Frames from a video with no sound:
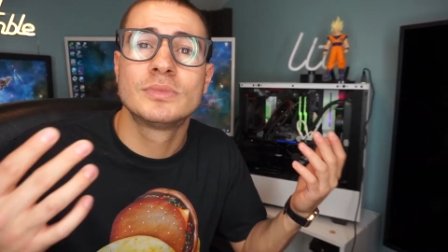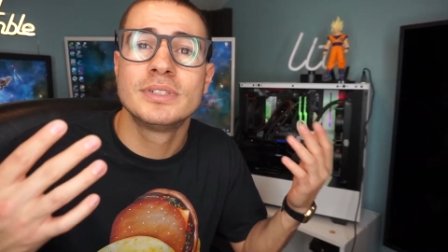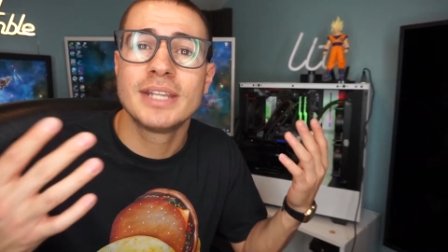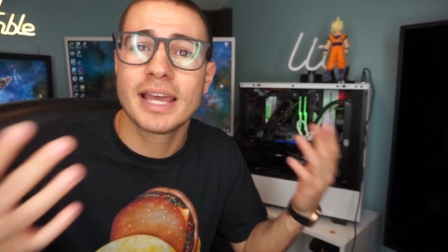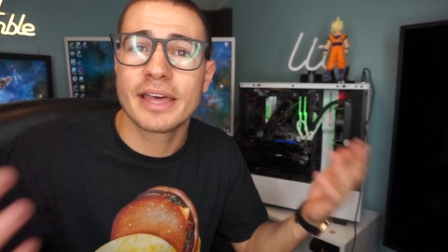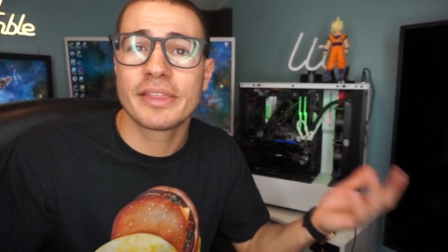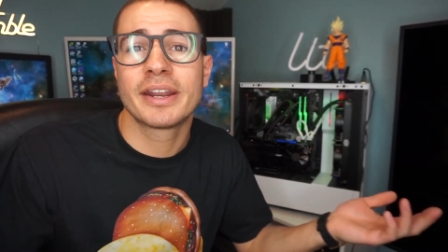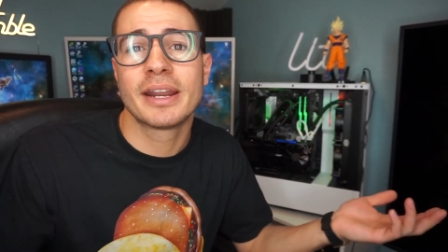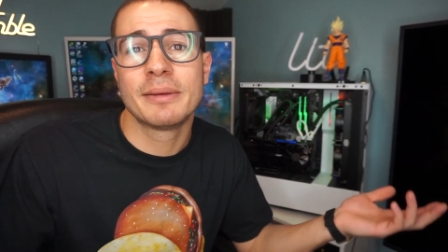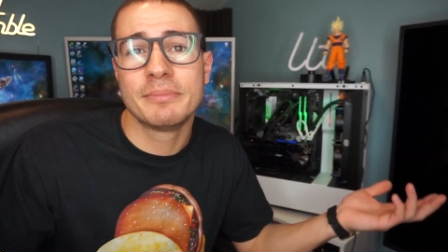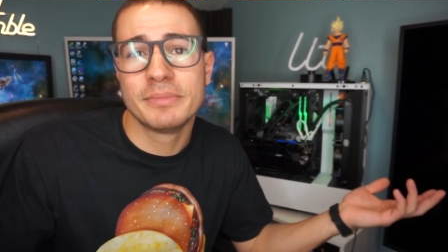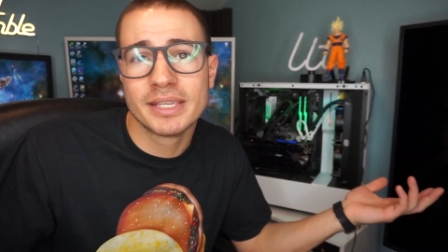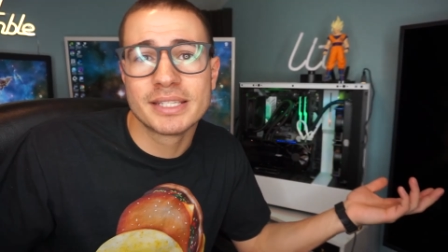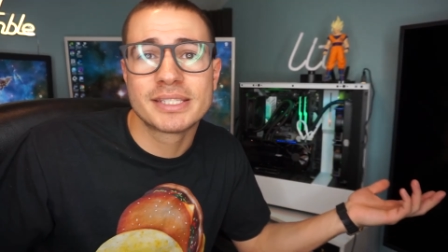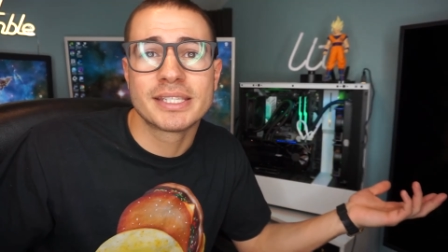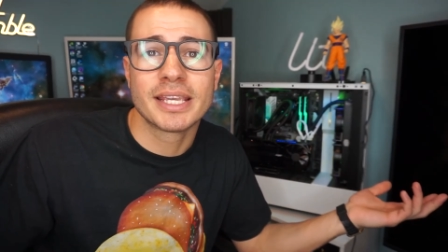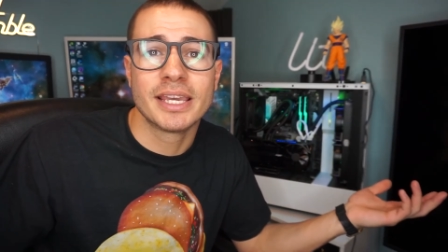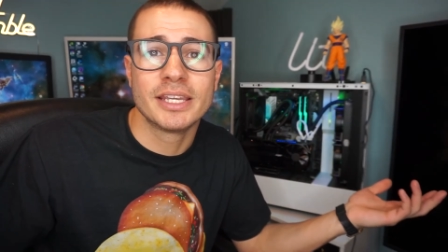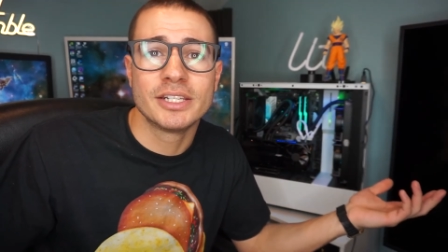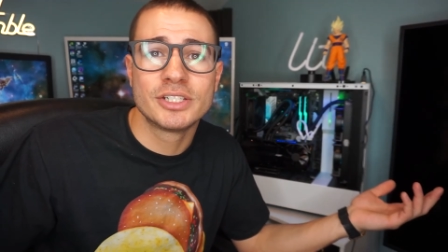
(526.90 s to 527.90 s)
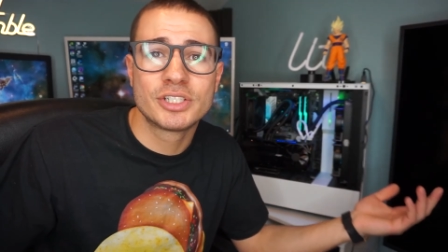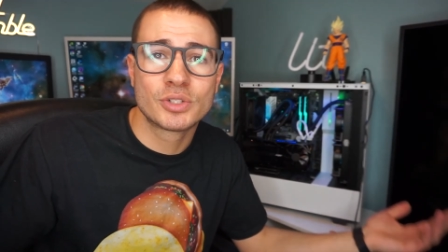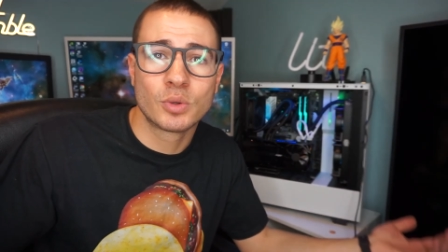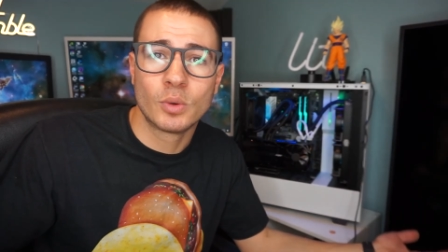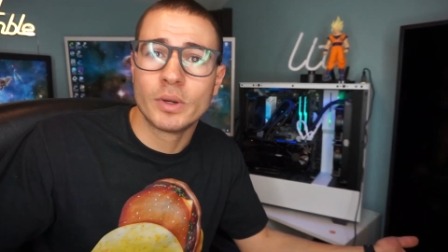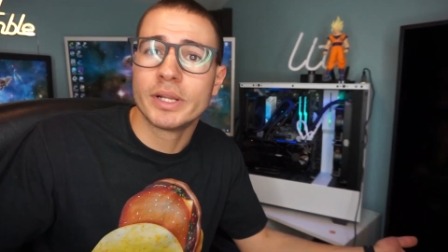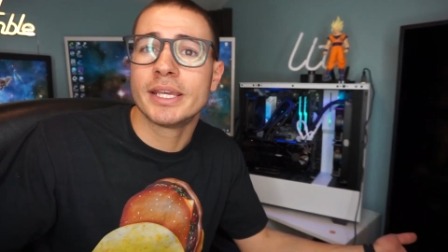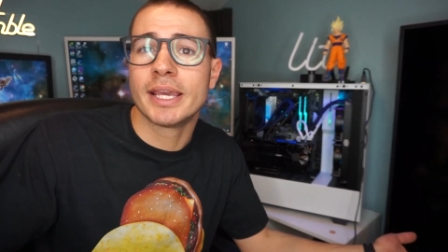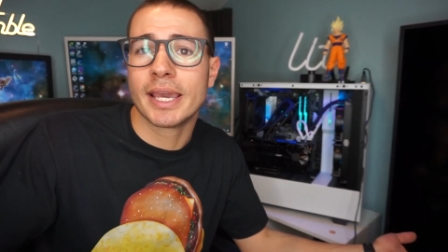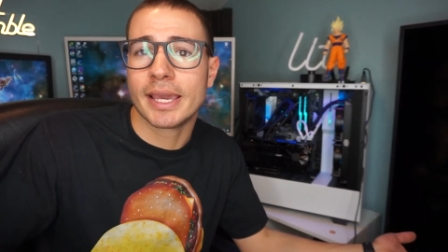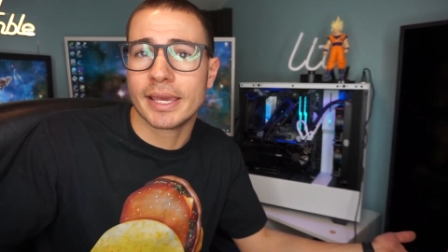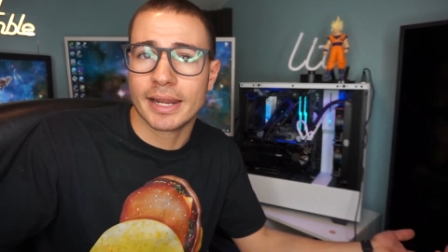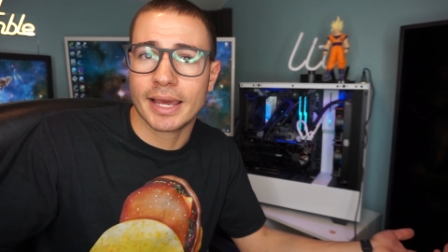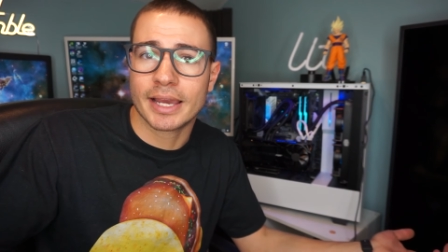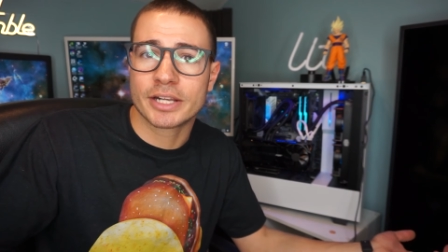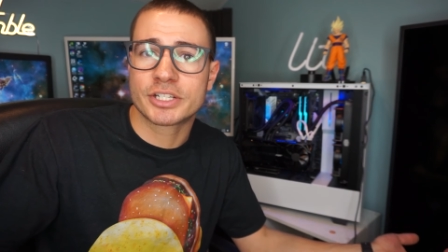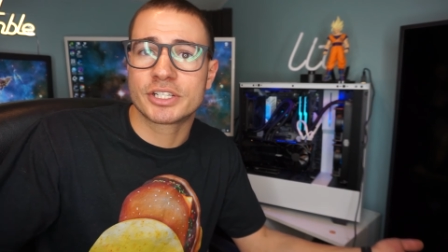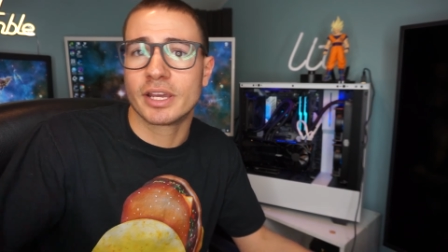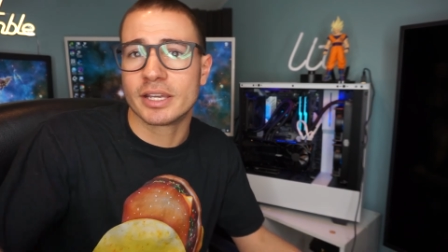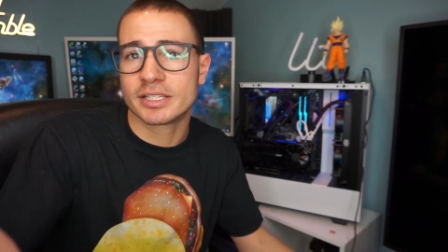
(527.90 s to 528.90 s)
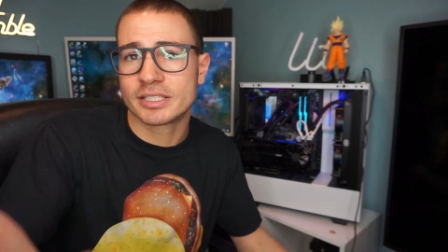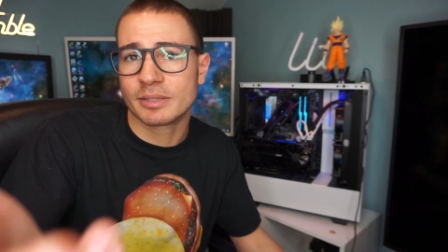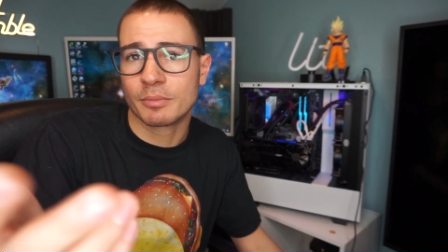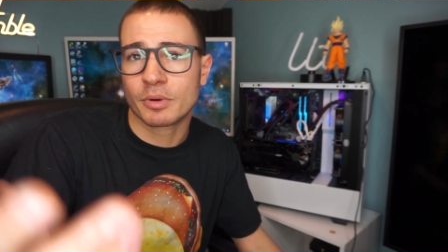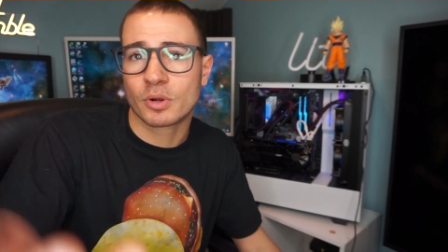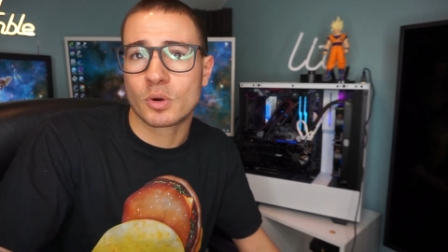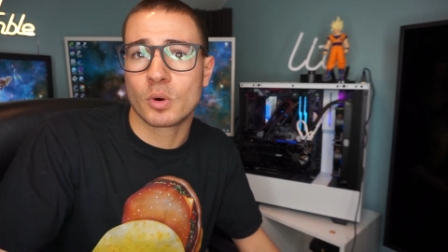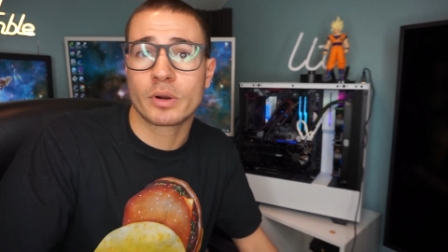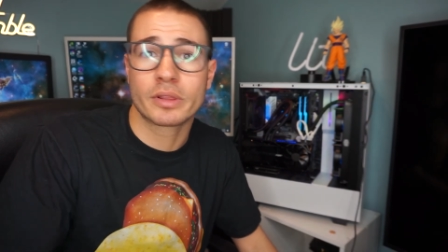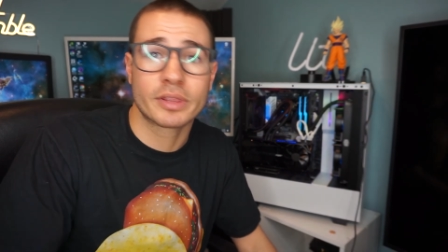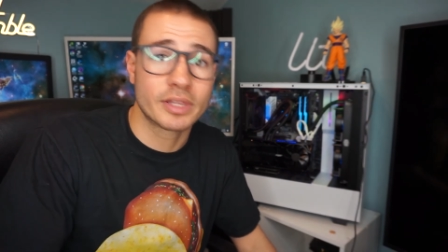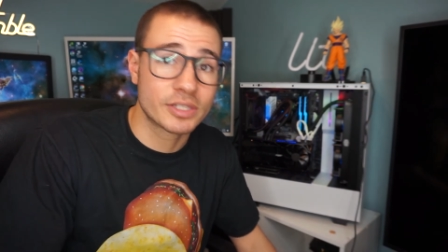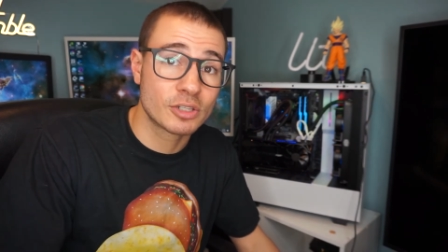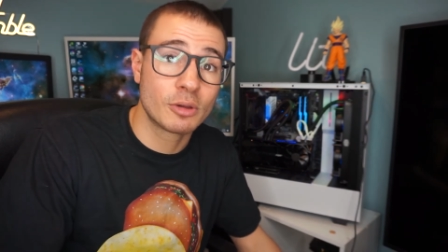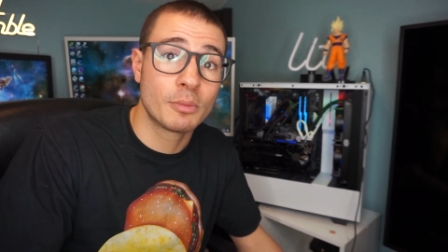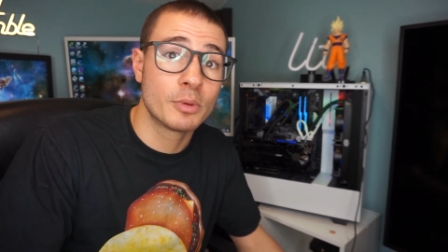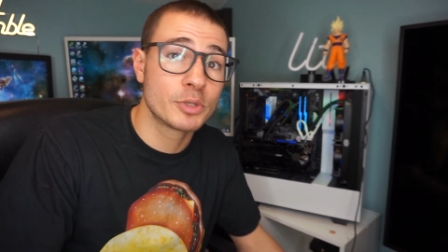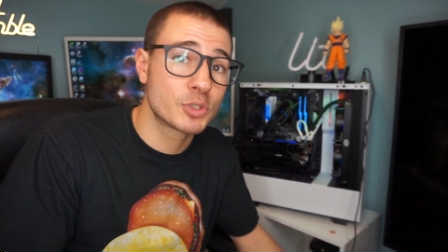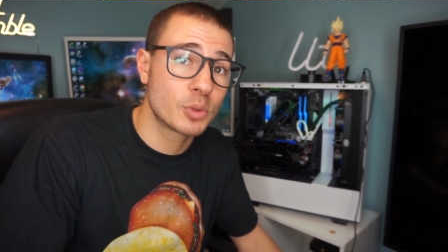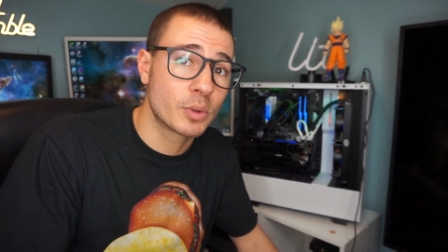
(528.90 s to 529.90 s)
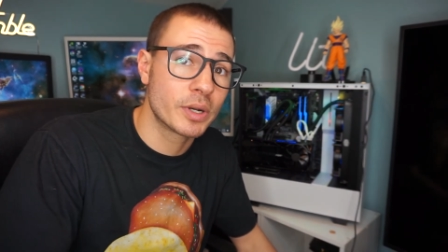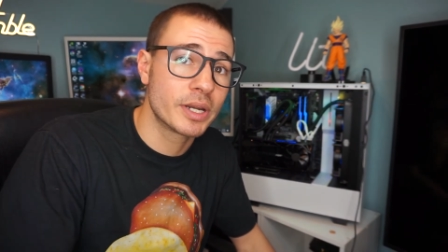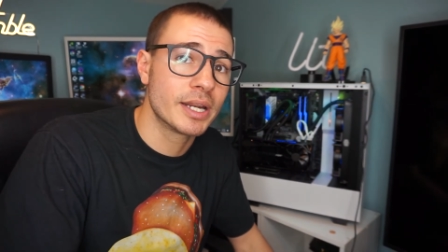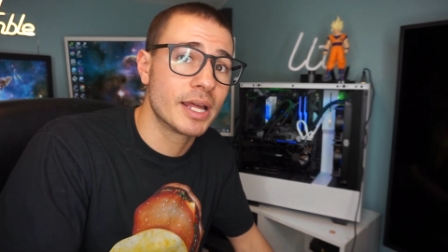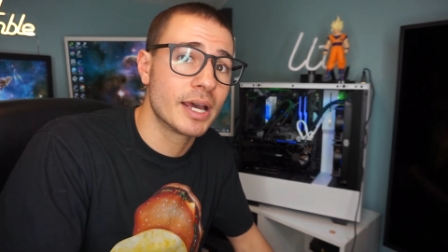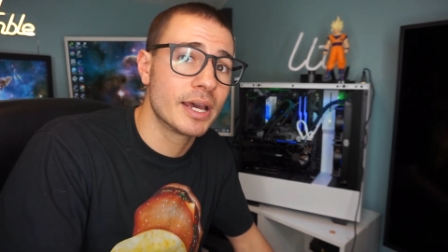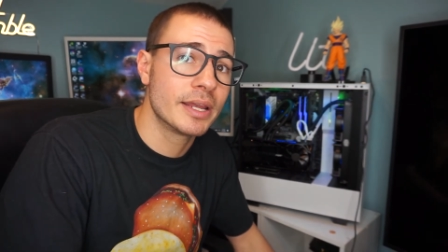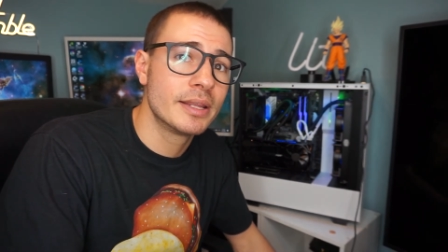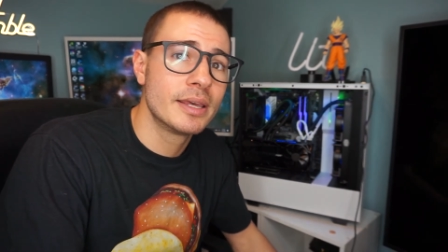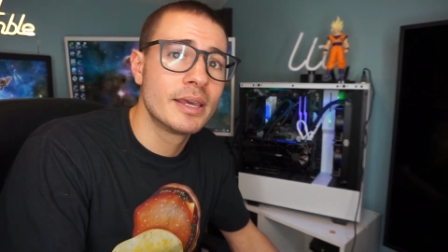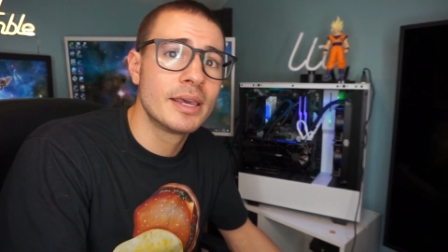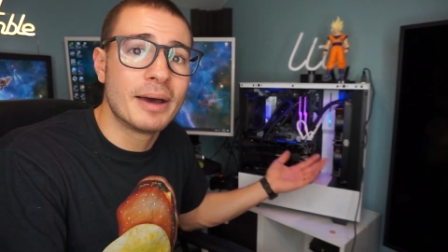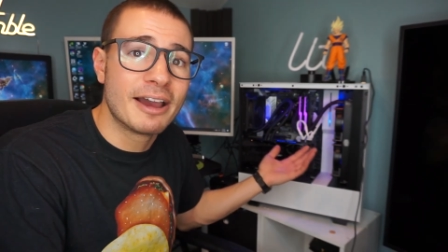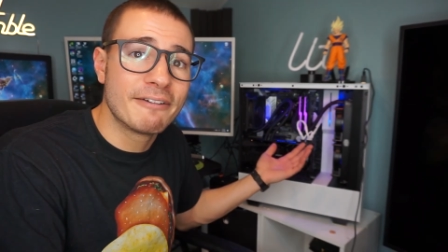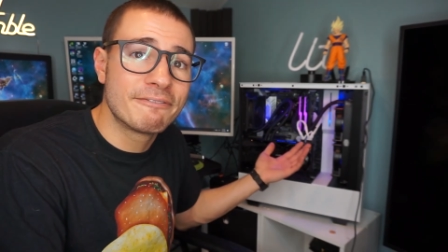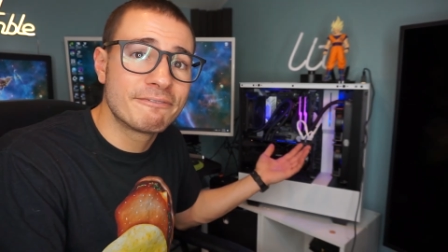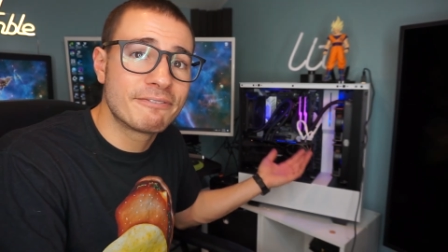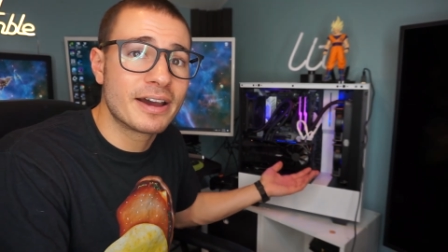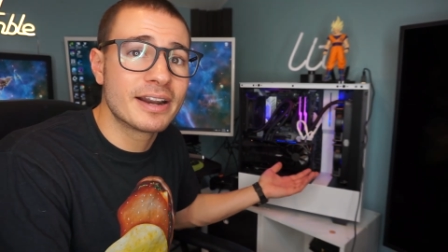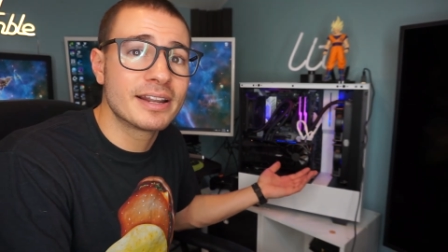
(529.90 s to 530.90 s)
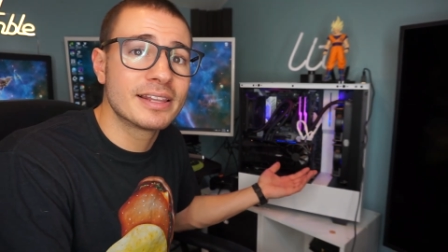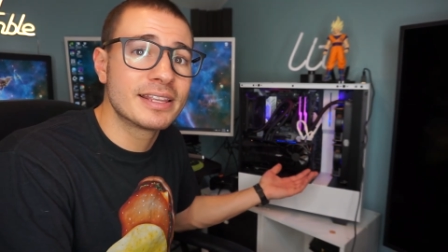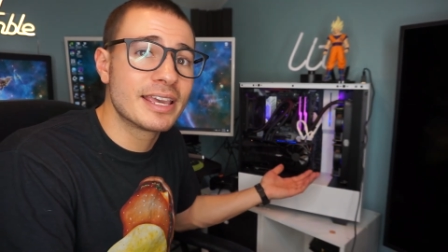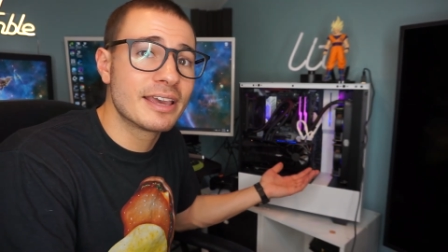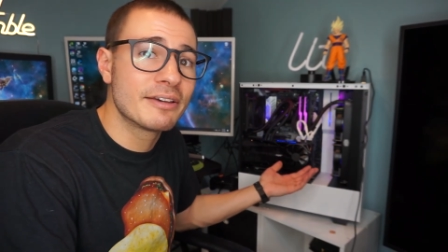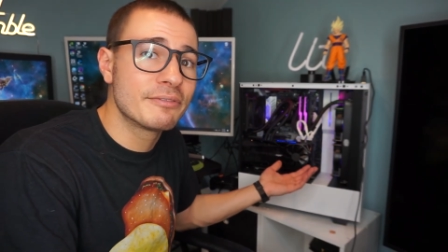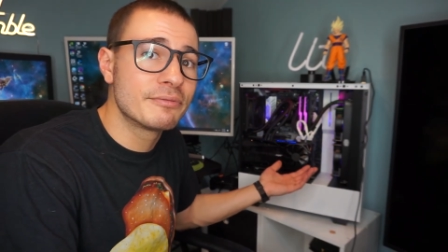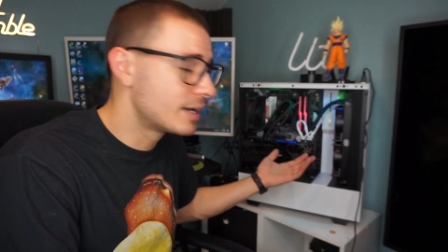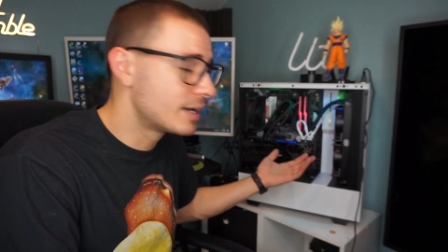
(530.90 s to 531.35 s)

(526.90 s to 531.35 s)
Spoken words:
Now that I'm this age, 28 actually, as I'm recording this, almost 29, I finally have